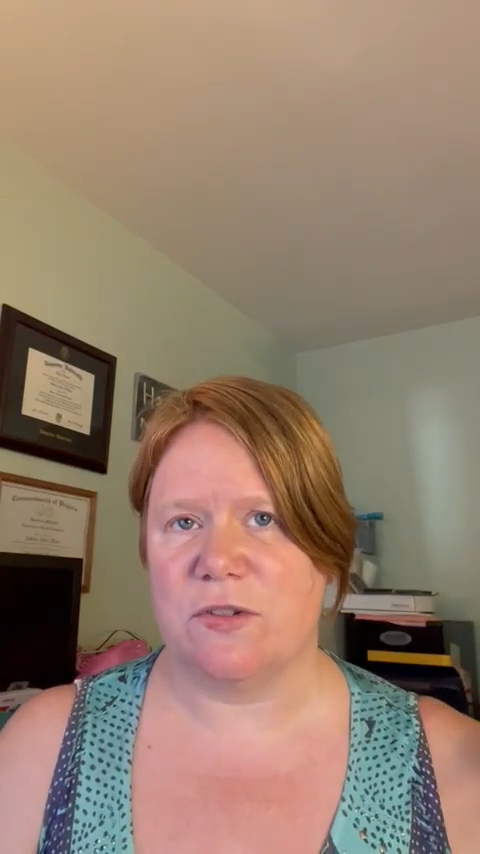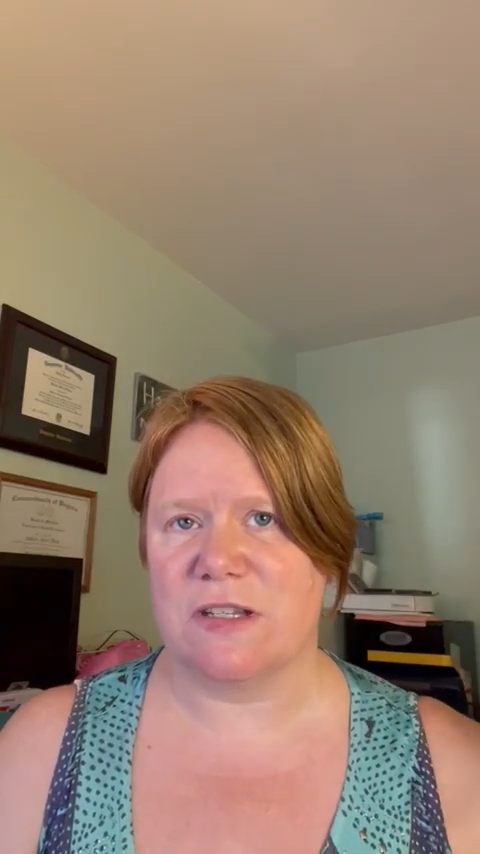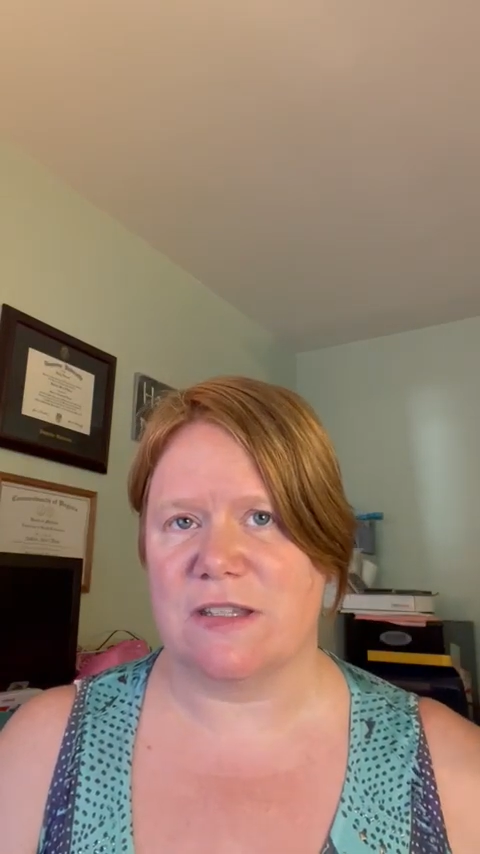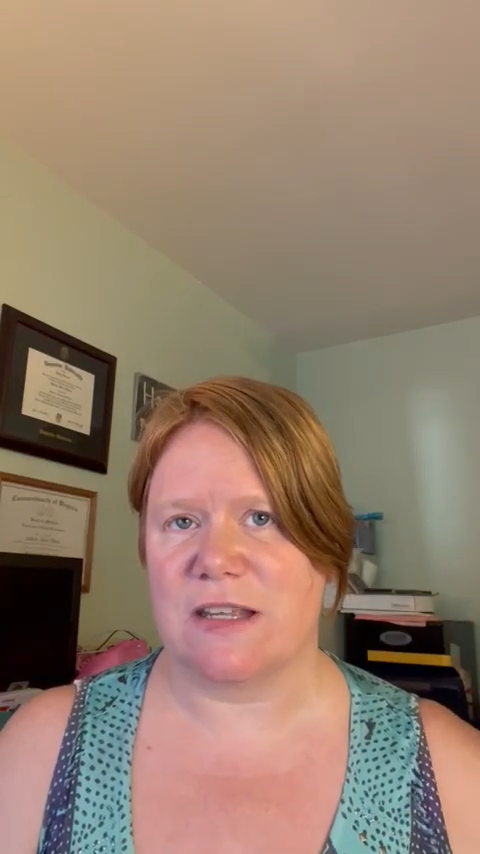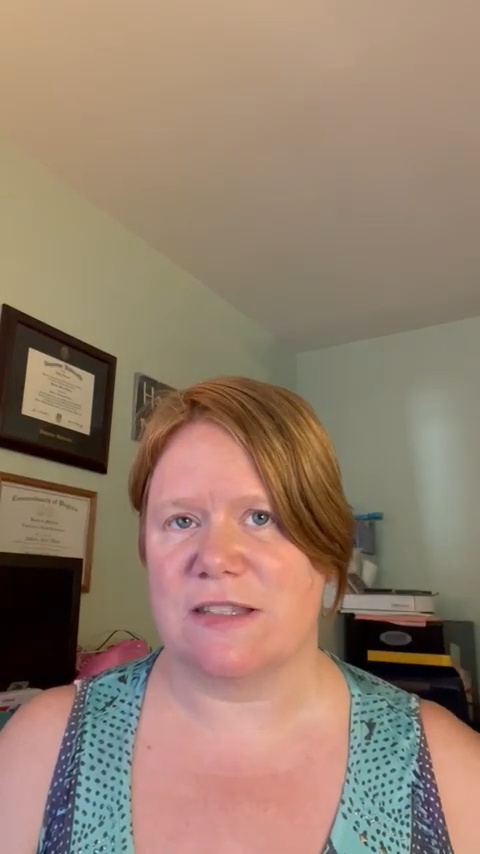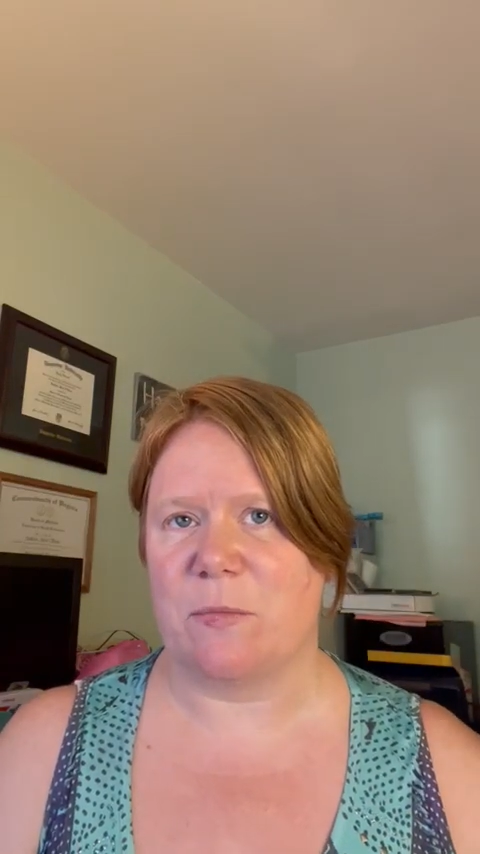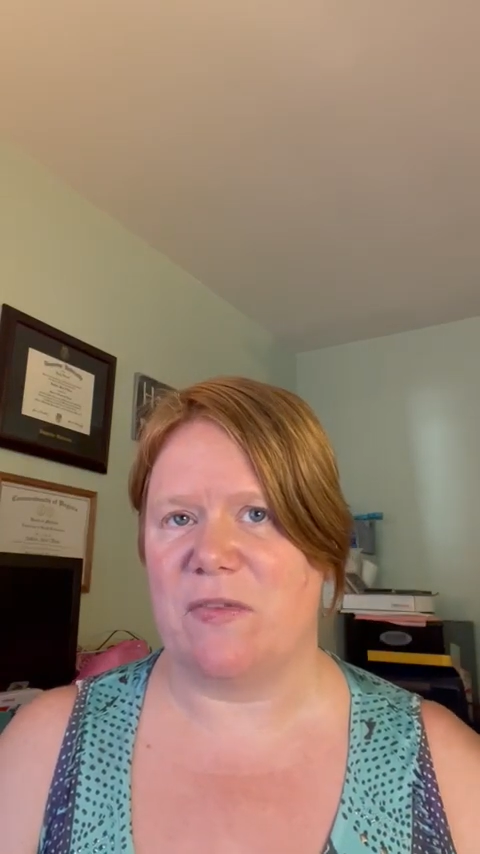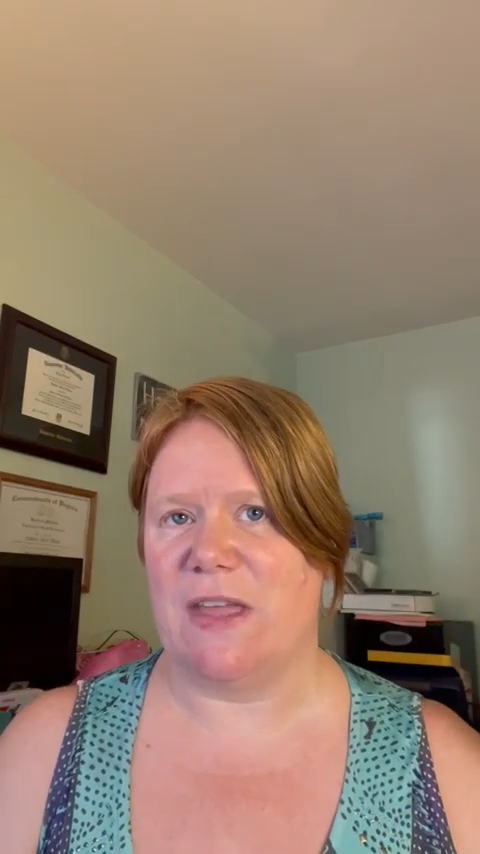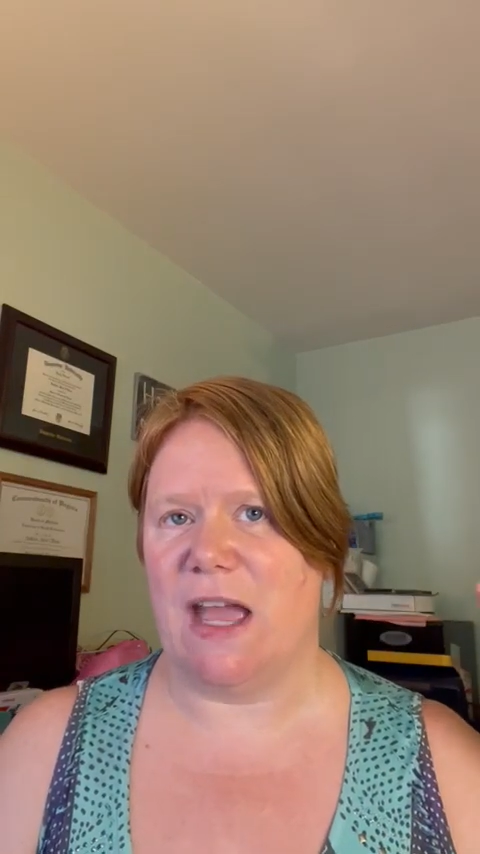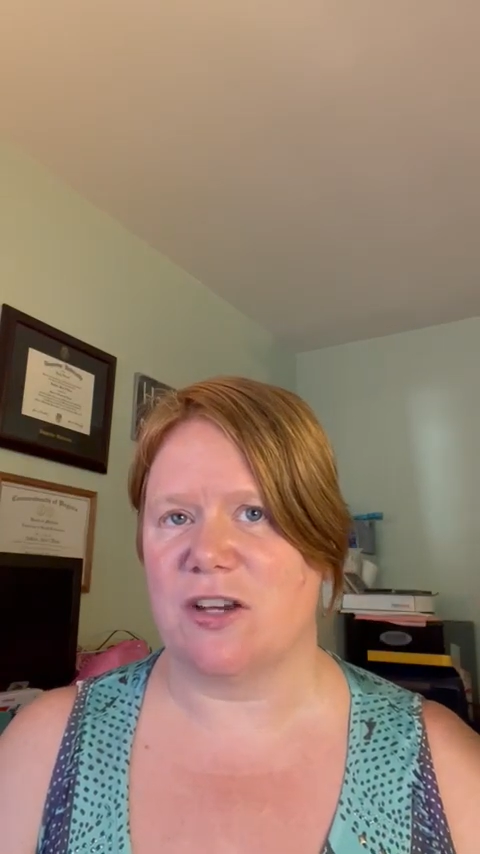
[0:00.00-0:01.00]
just like some
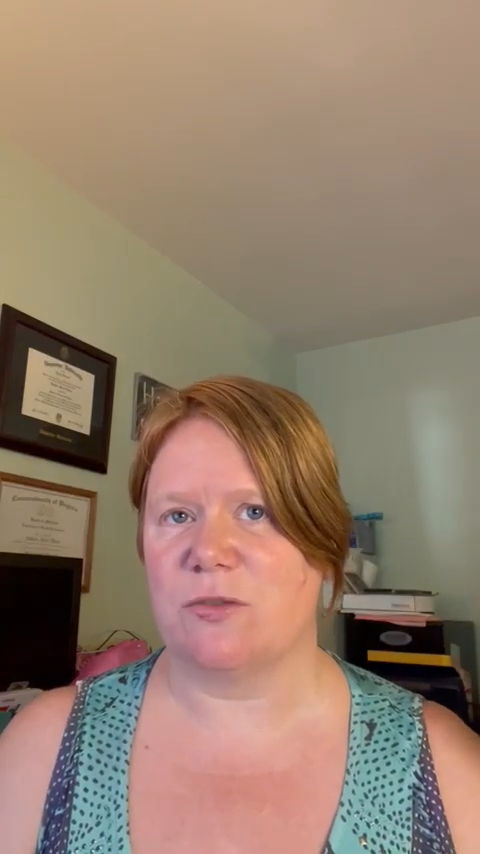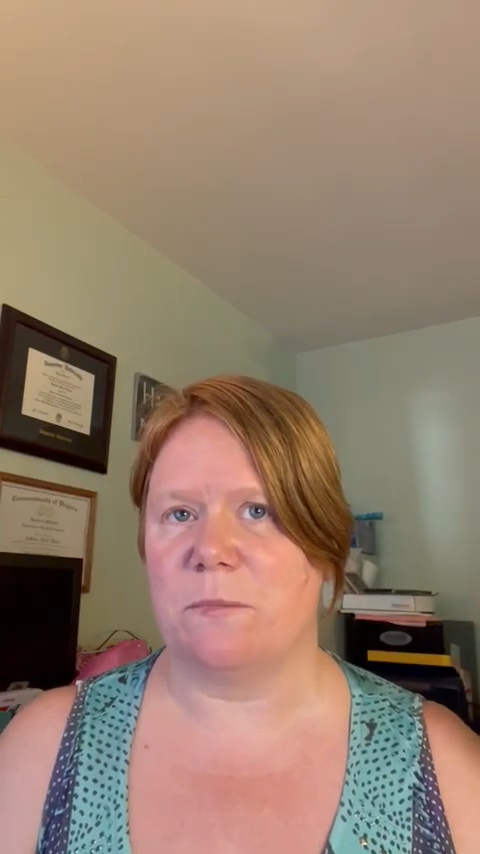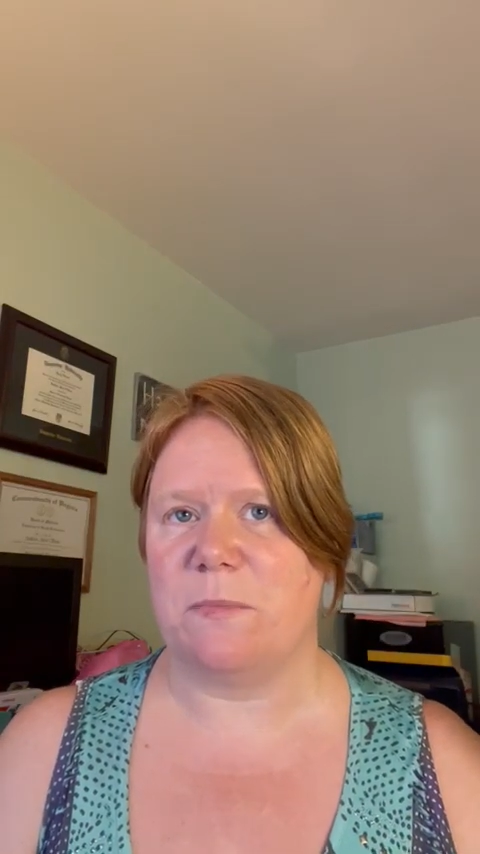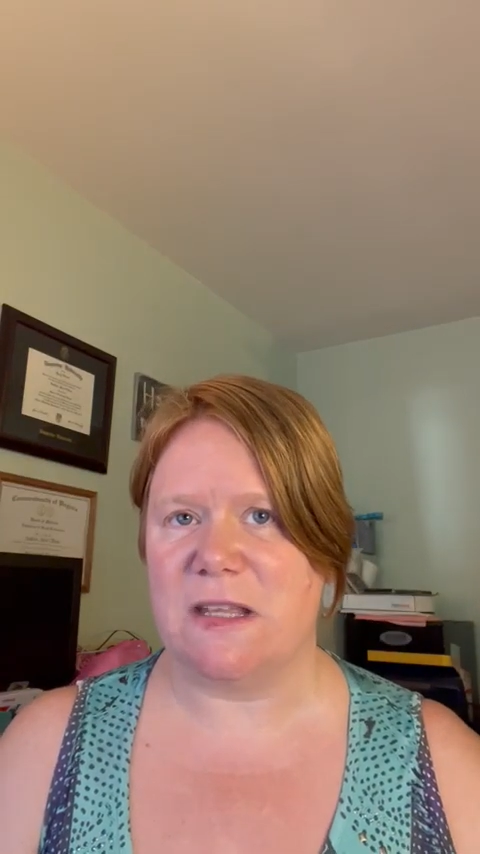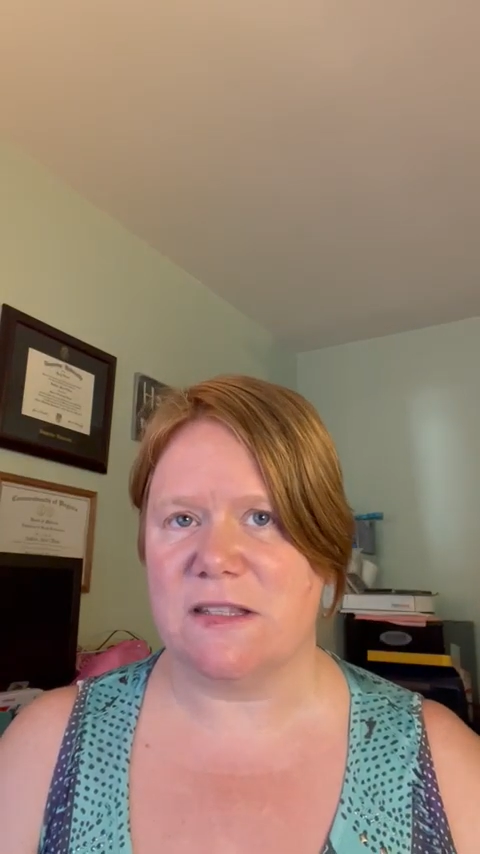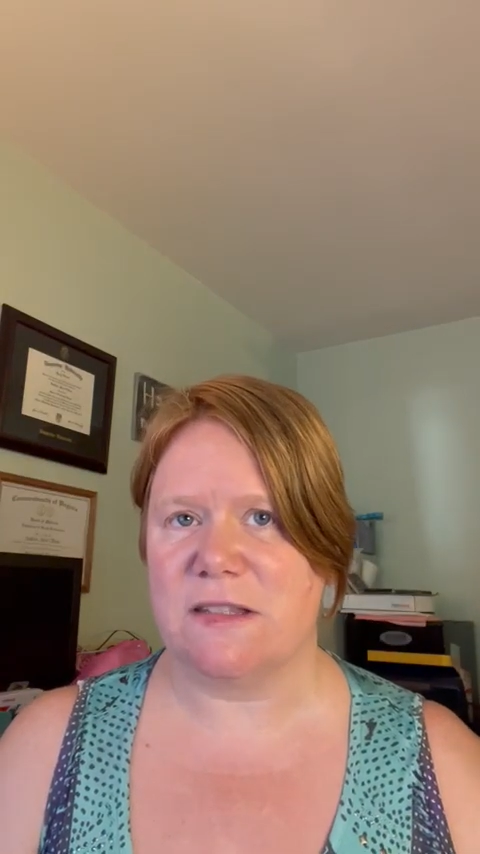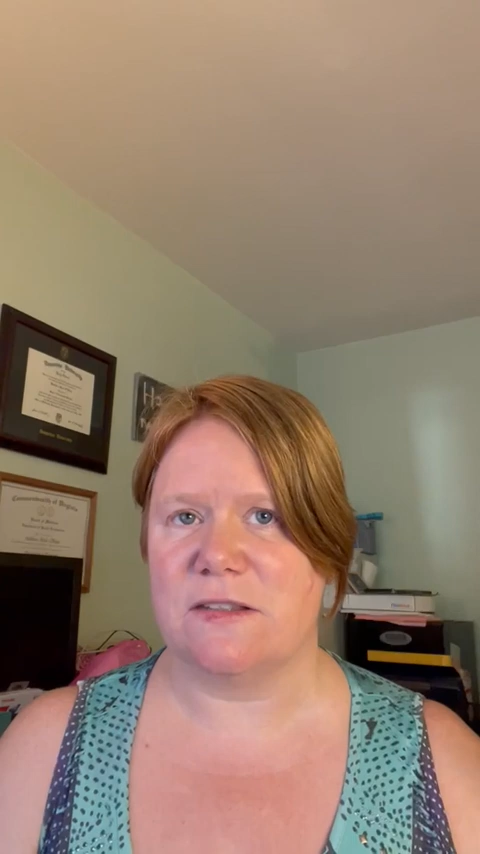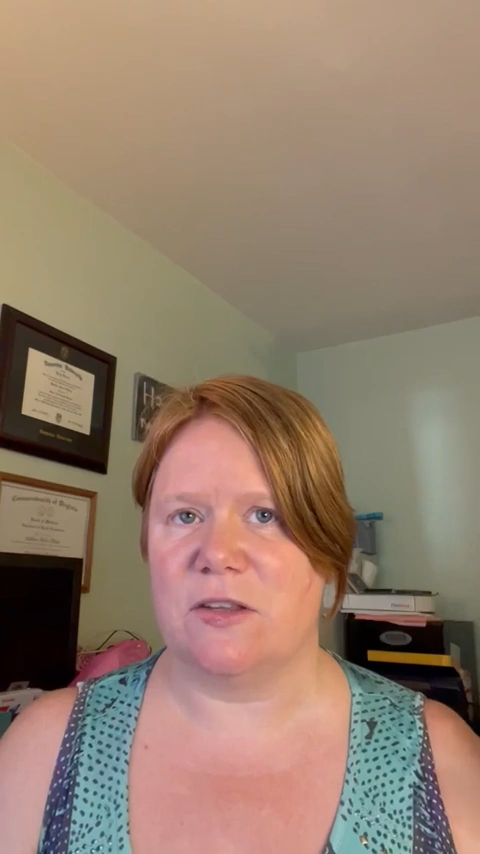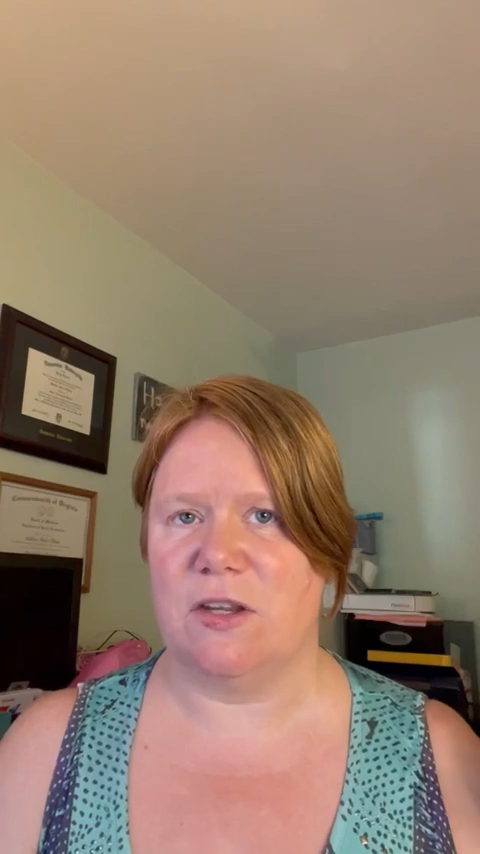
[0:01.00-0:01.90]
of the actual beats so